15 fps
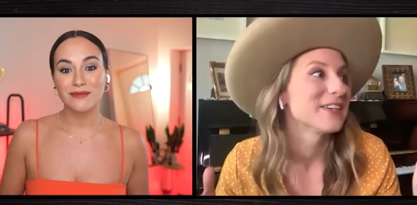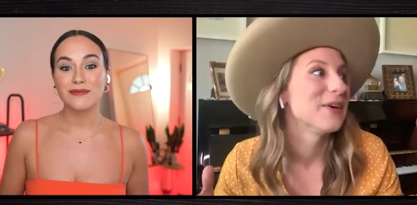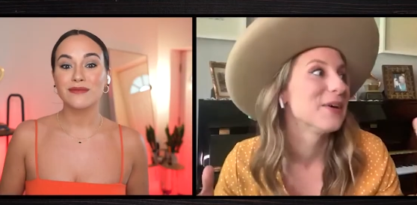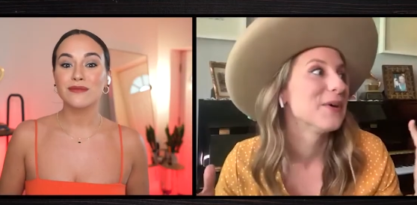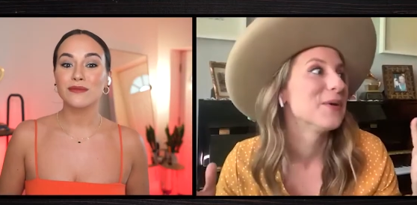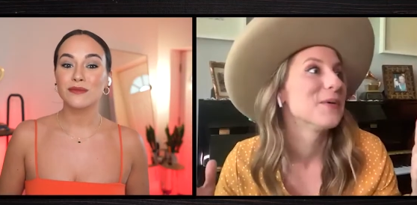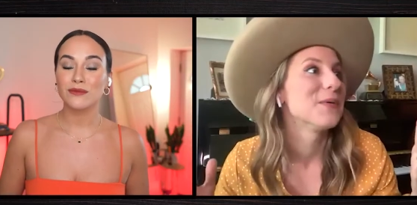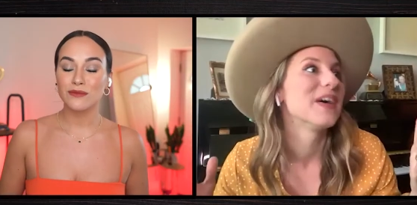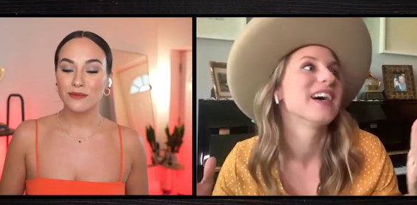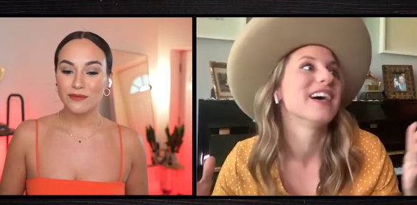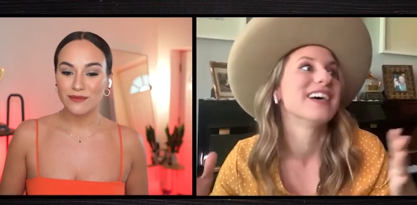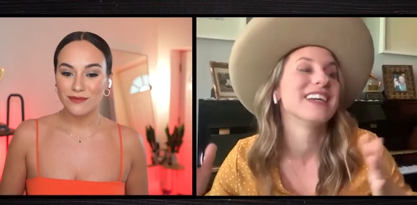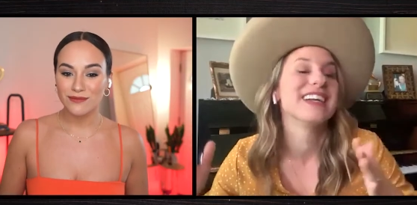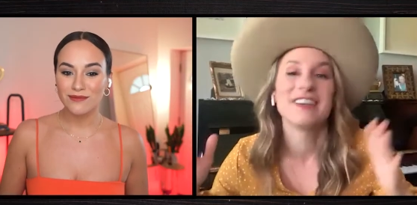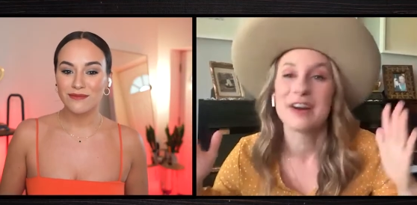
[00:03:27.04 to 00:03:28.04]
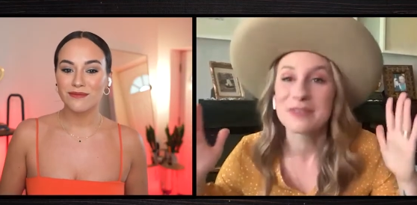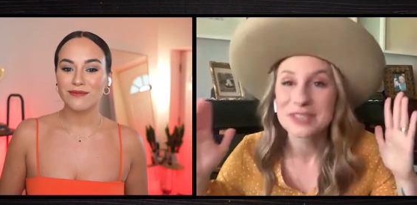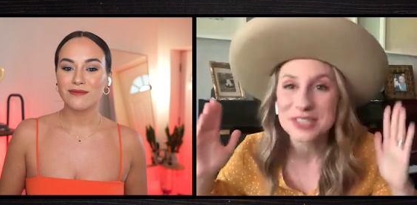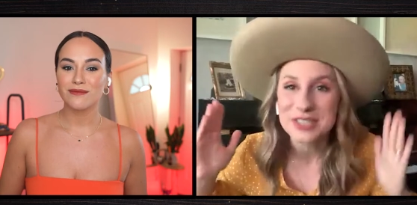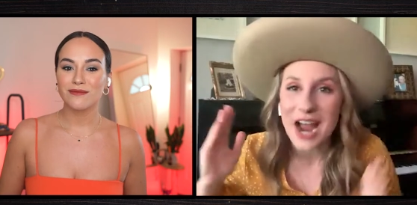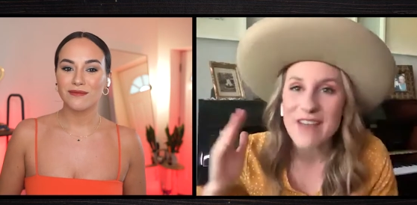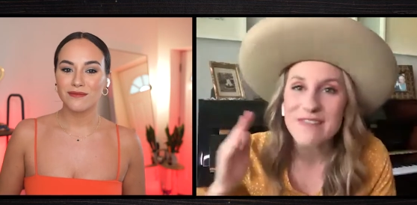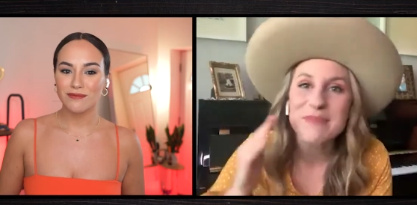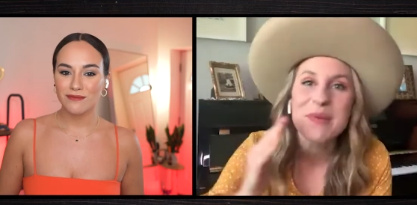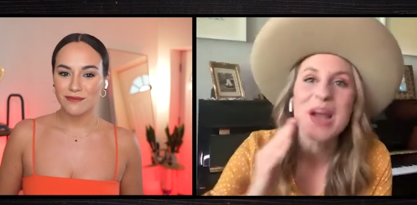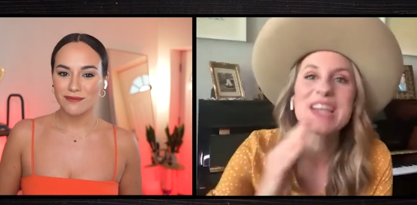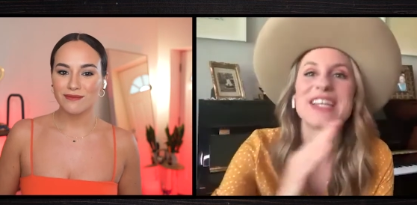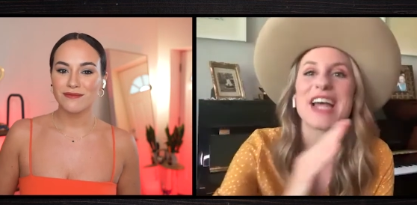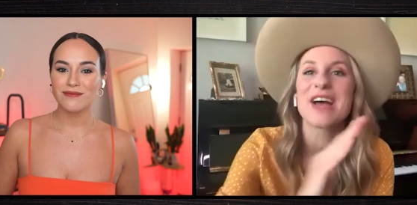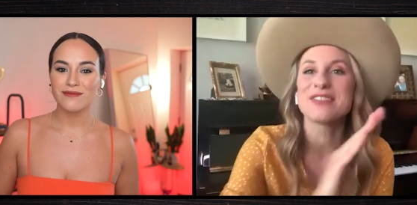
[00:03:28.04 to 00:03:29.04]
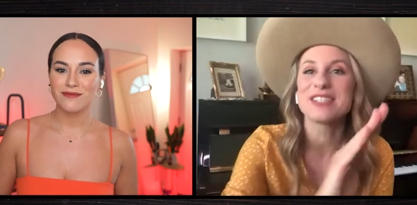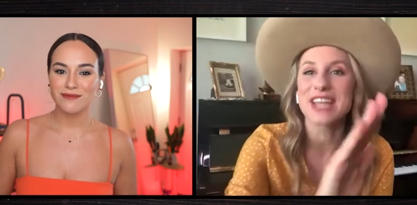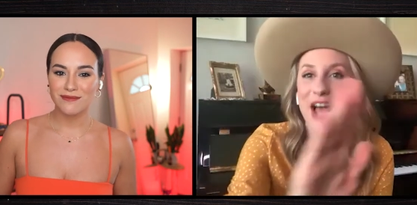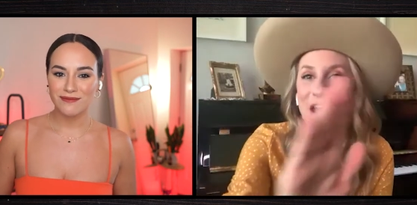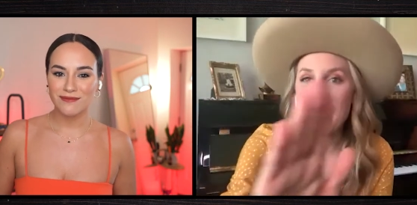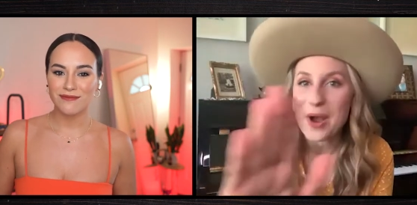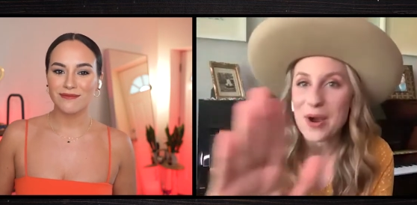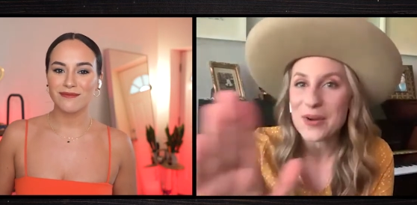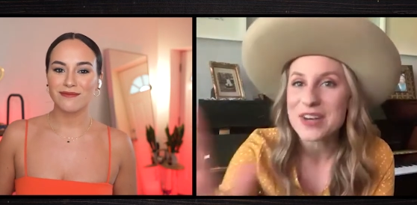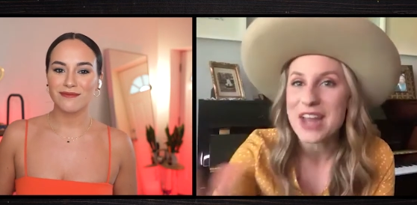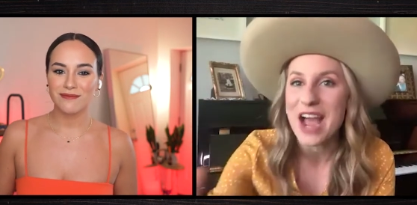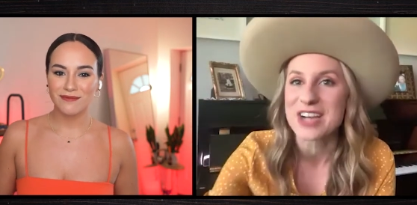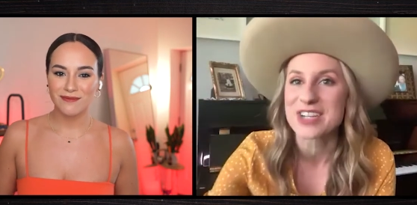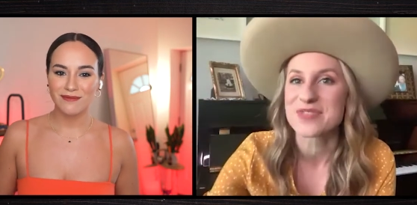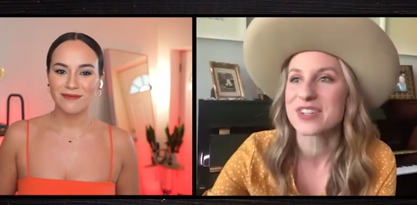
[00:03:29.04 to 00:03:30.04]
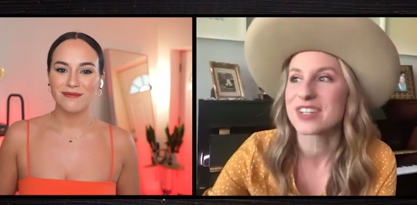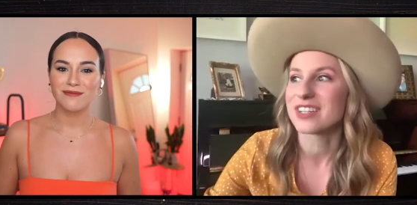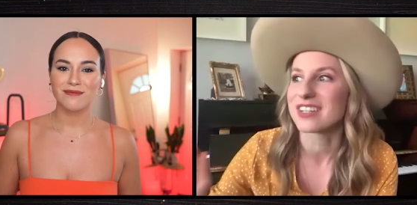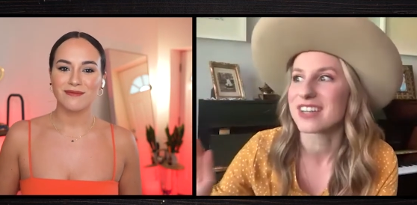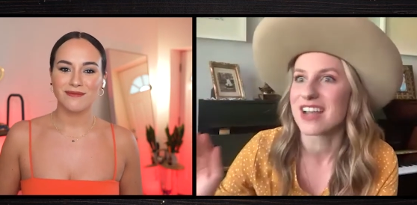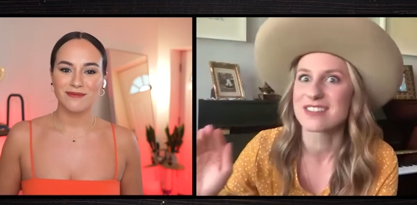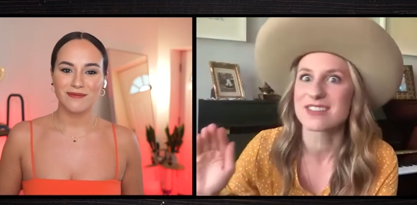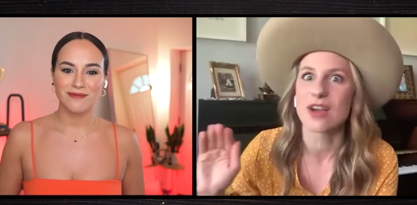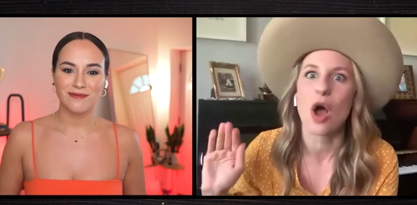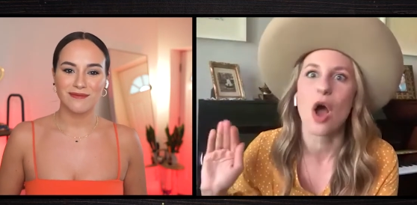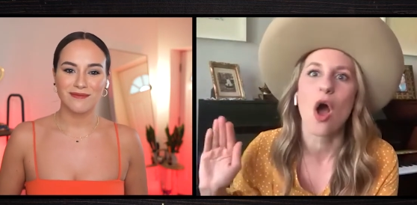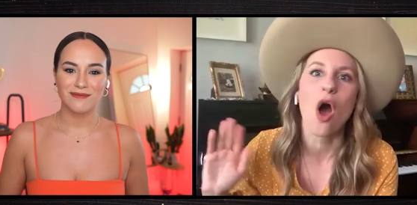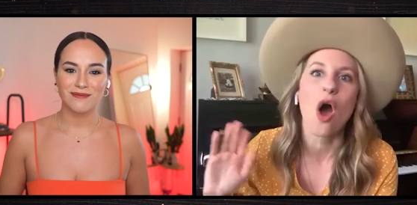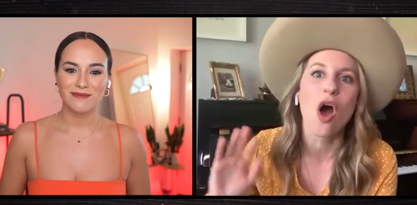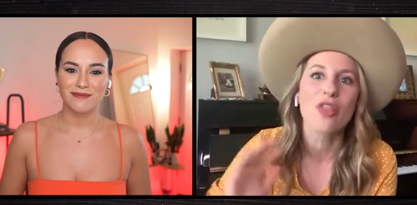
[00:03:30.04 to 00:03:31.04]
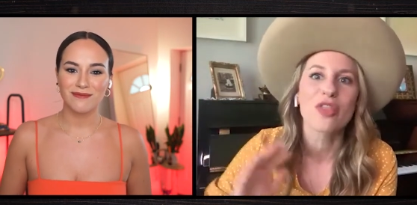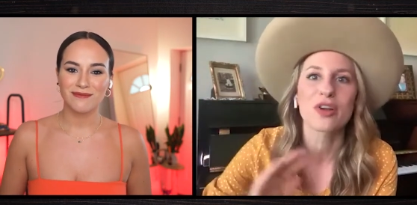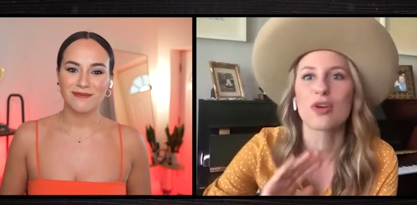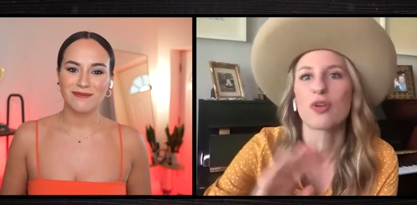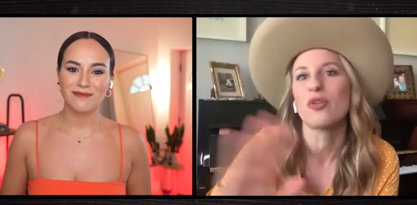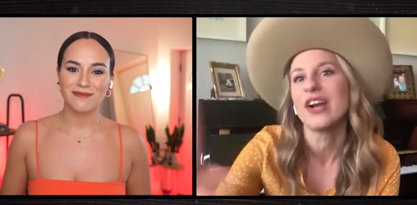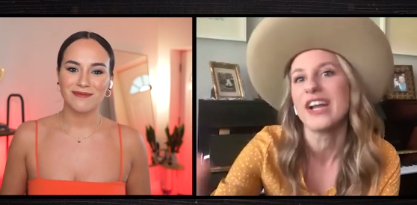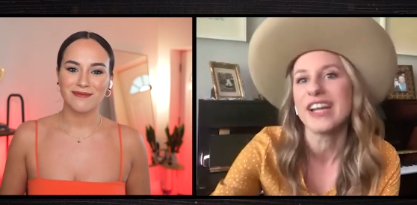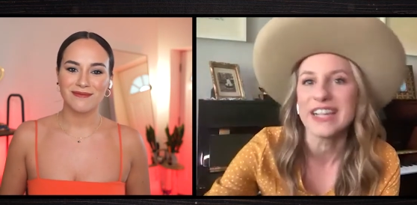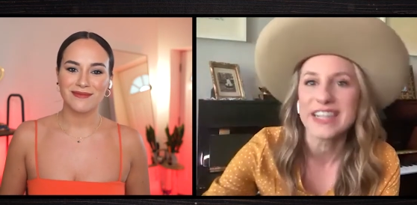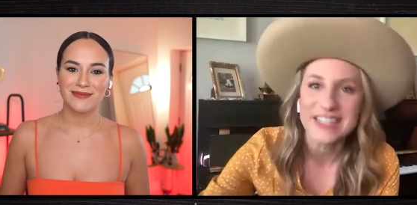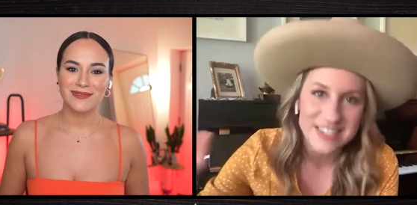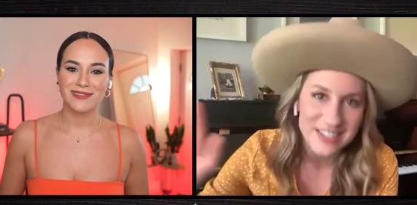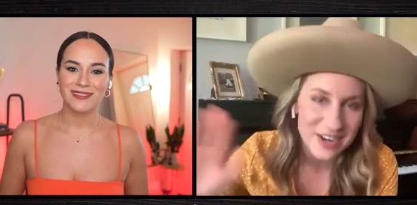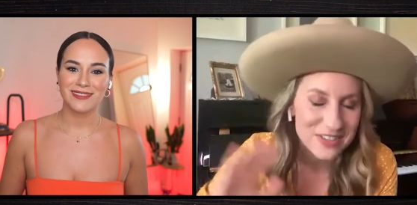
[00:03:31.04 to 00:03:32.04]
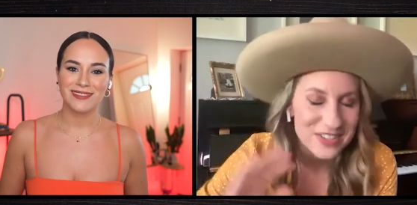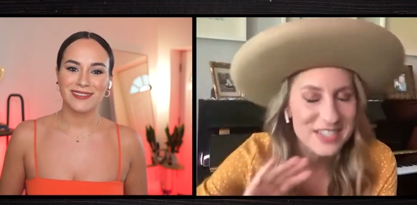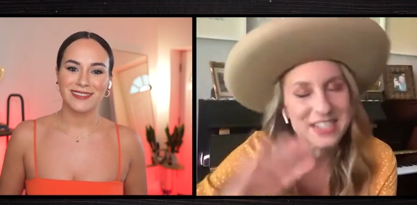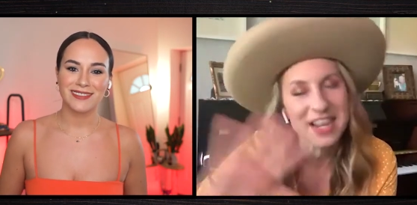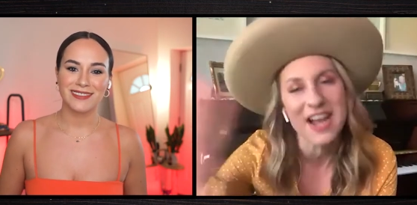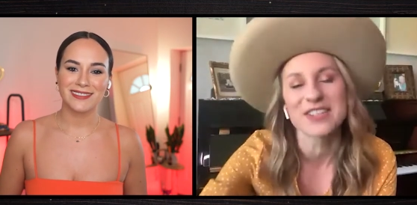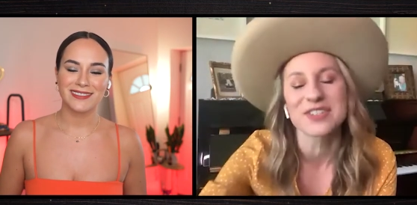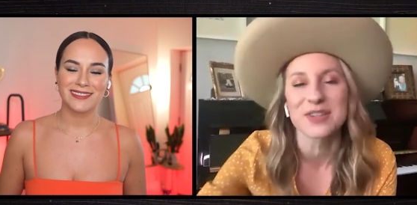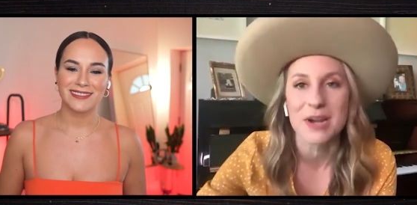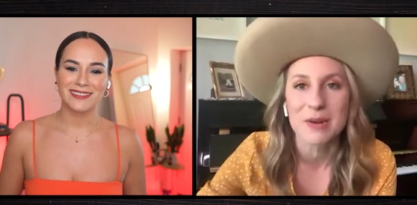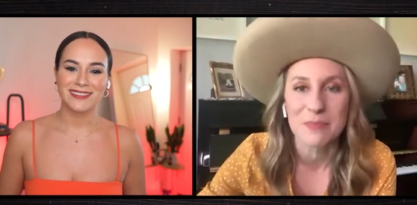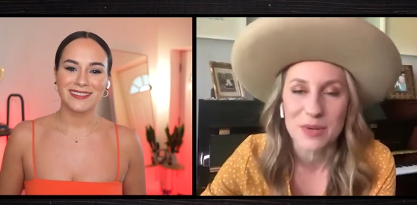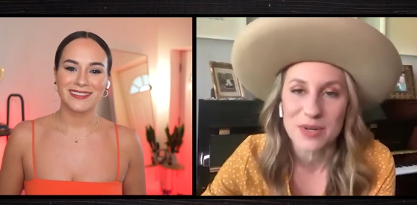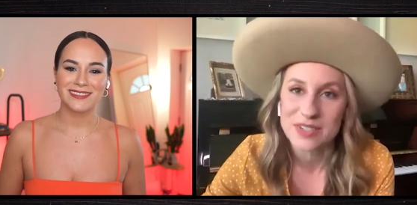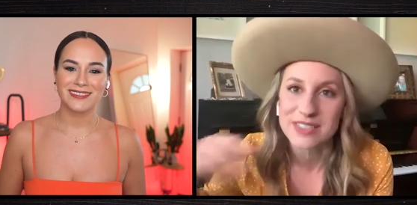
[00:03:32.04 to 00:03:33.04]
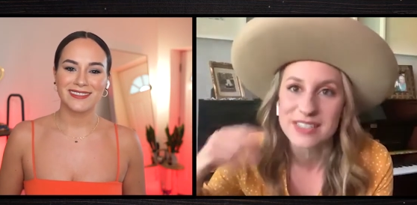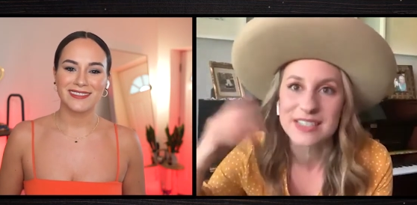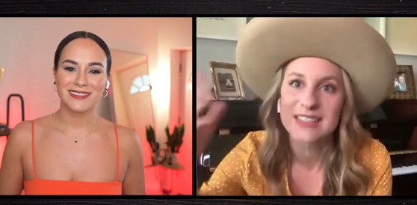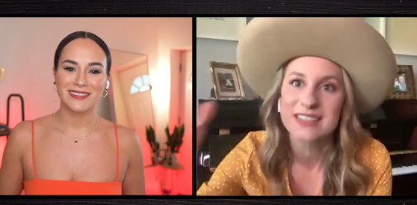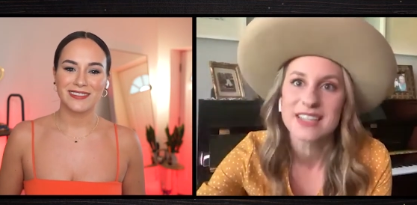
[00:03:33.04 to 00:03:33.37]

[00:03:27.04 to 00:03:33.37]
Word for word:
Speaker 1: So I was driving by downtown Nashville and I saw all the cranes and all the skyscrapers. And